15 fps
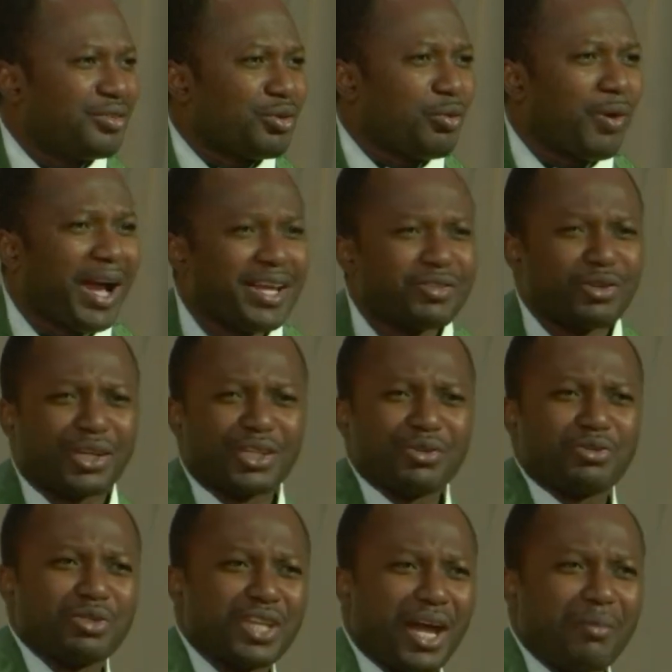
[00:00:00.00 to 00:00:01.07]
So whilst
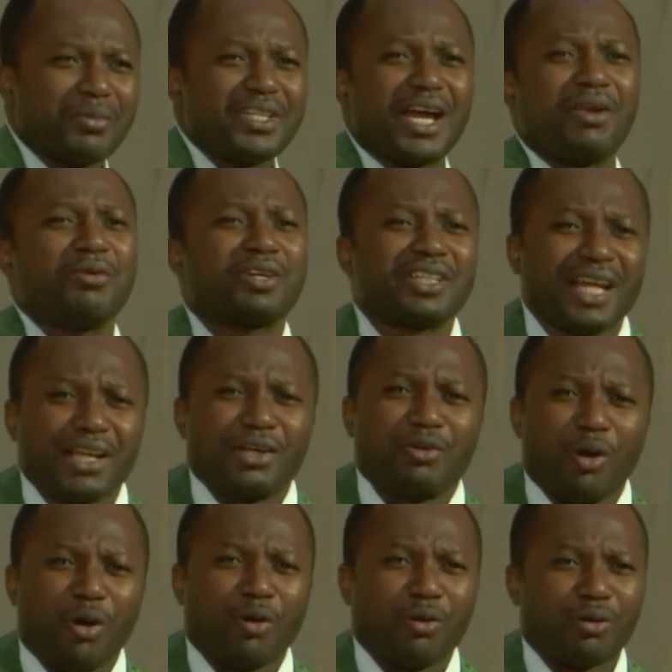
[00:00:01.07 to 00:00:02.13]
talking to them, they are looking at the
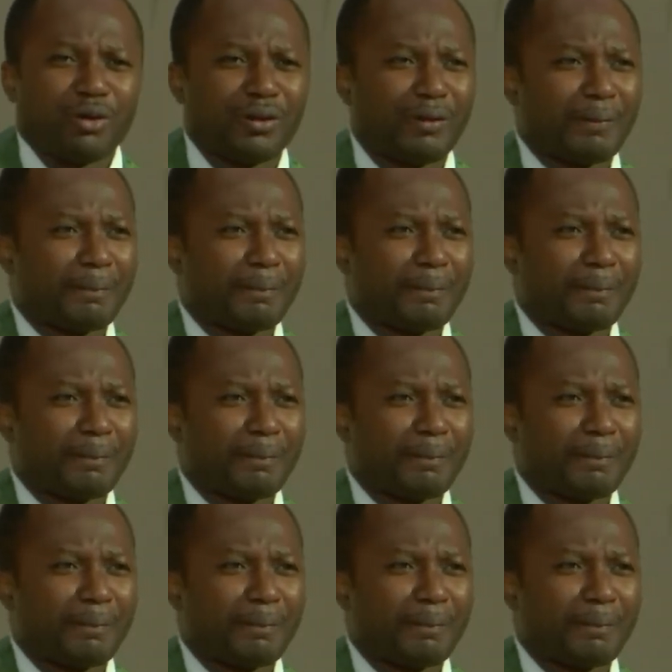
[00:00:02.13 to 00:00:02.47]
door.